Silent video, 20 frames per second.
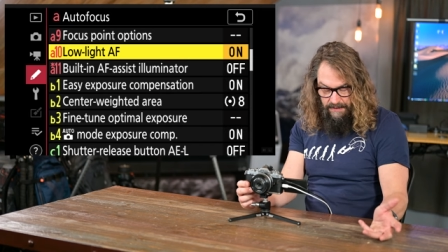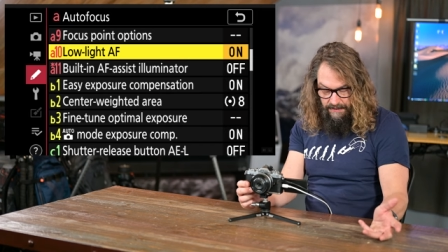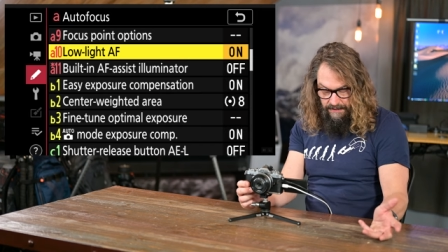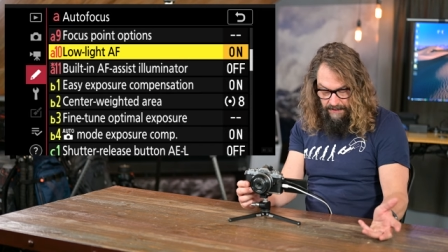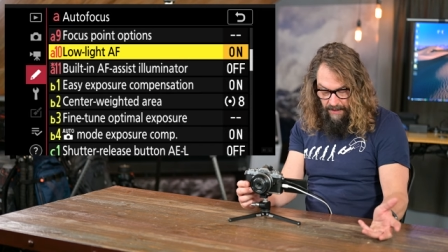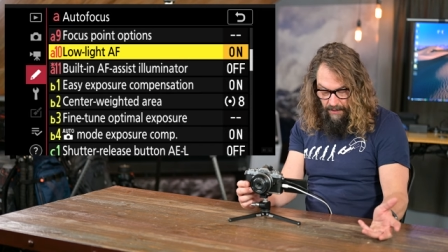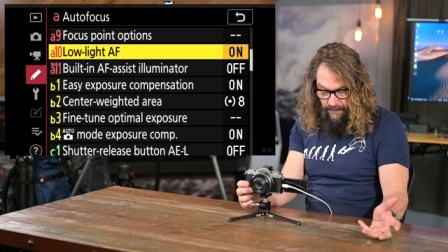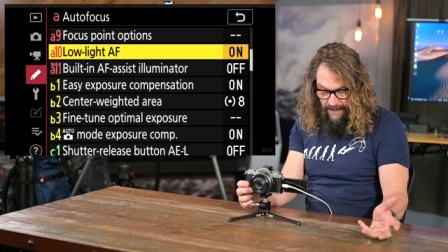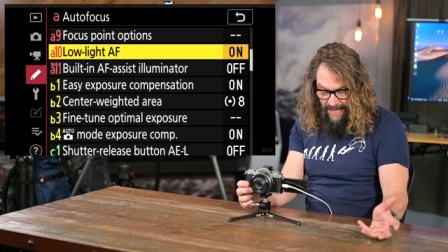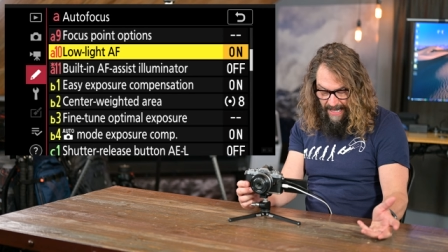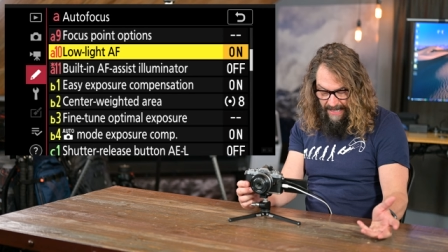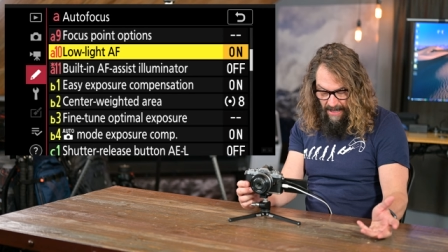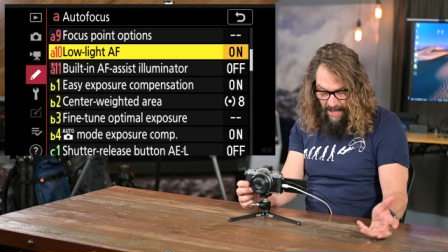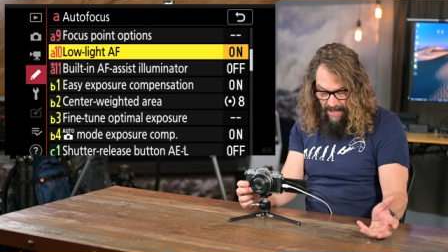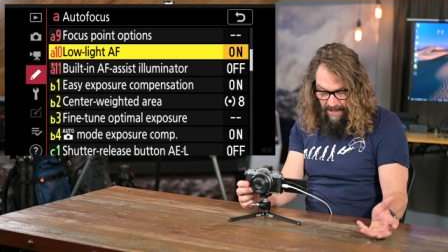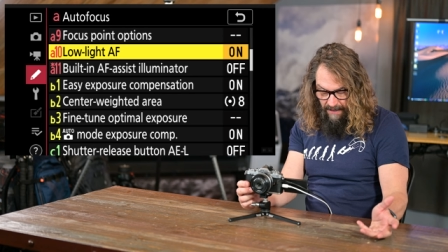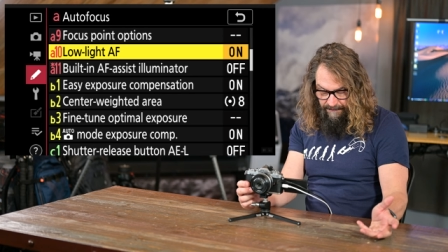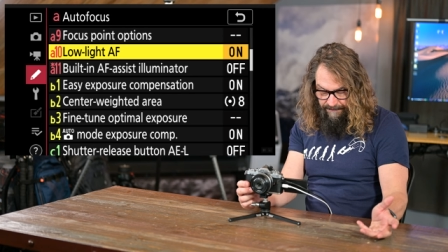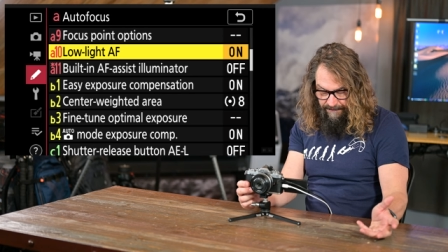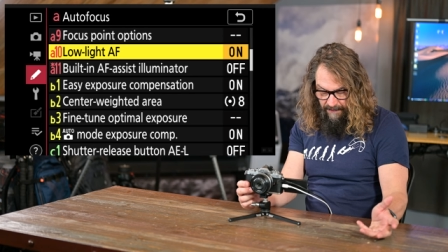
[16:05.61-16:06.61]
Low light
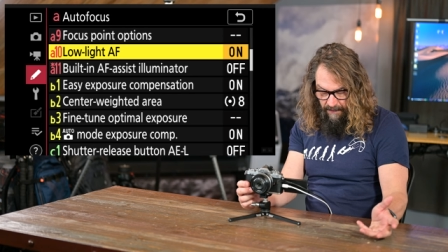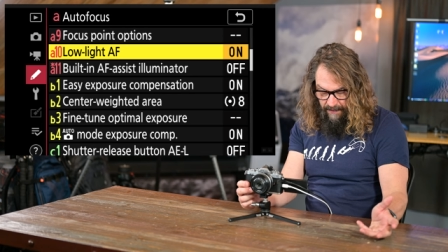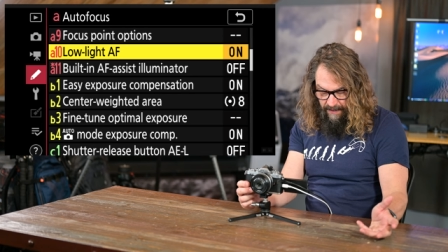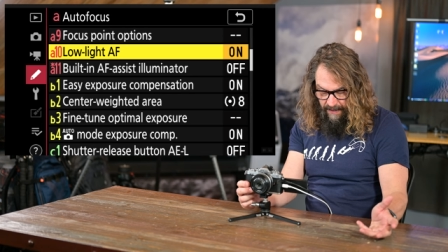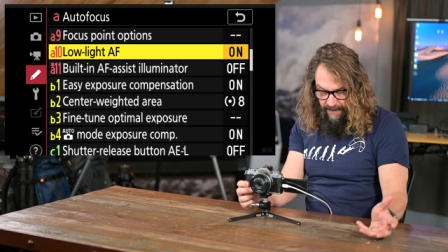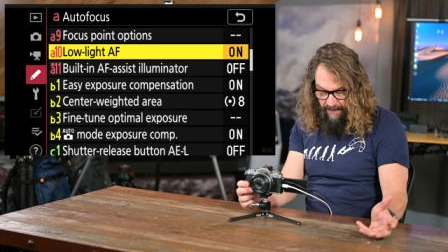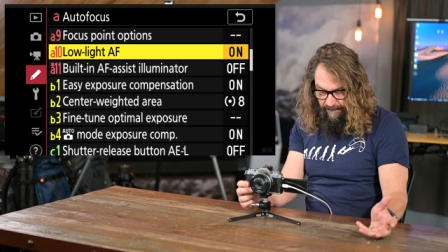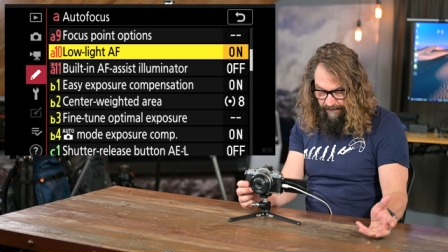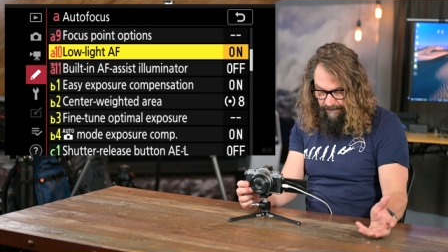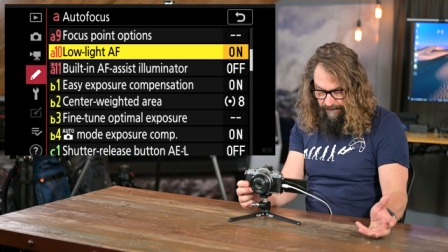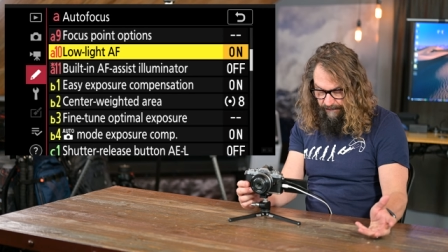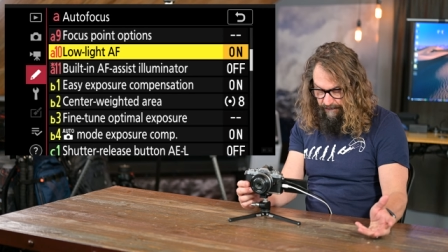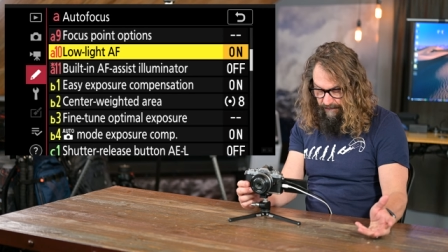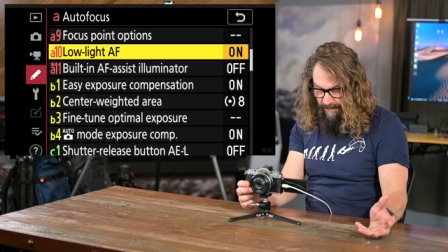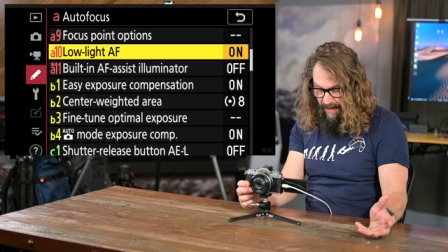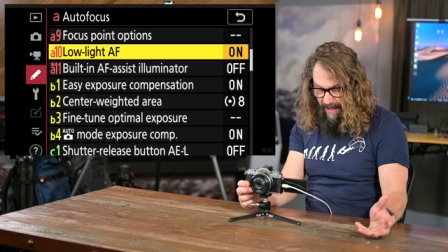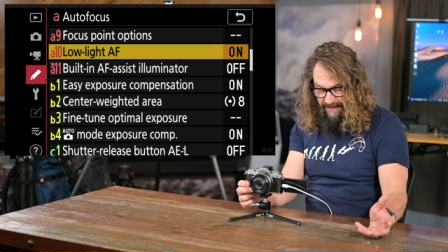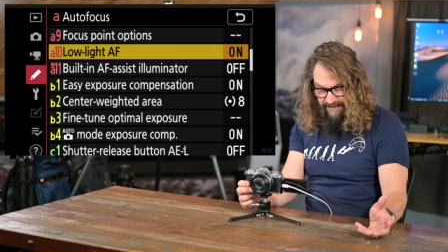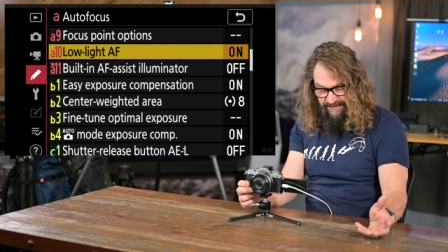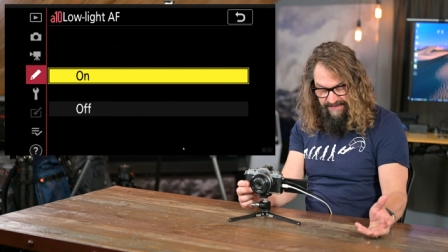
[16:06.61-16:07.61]

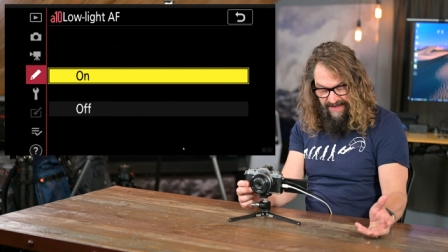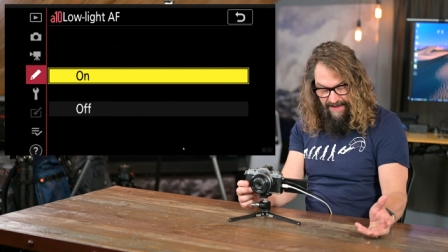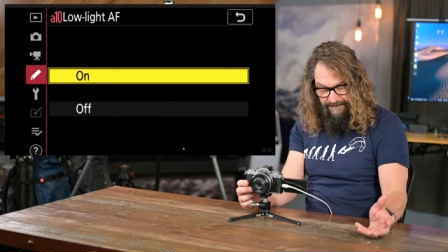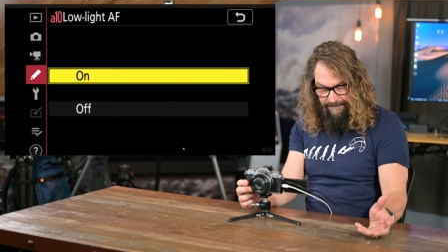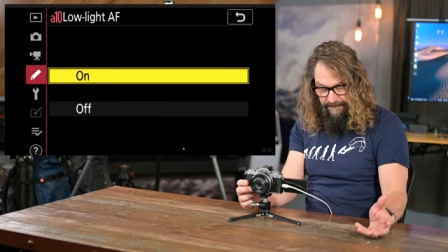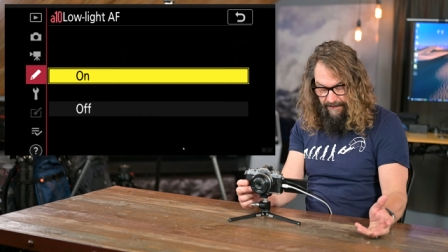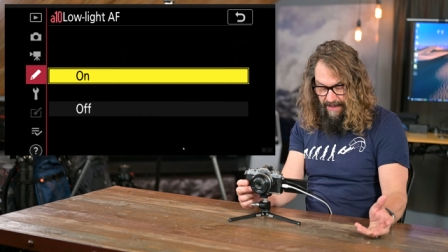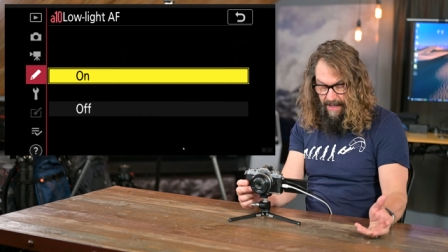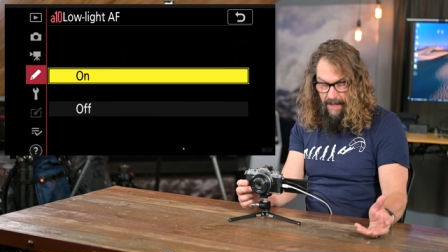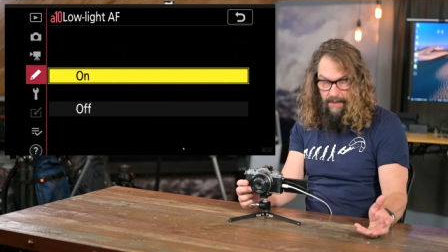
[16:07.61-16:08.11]
autofocus, I definitely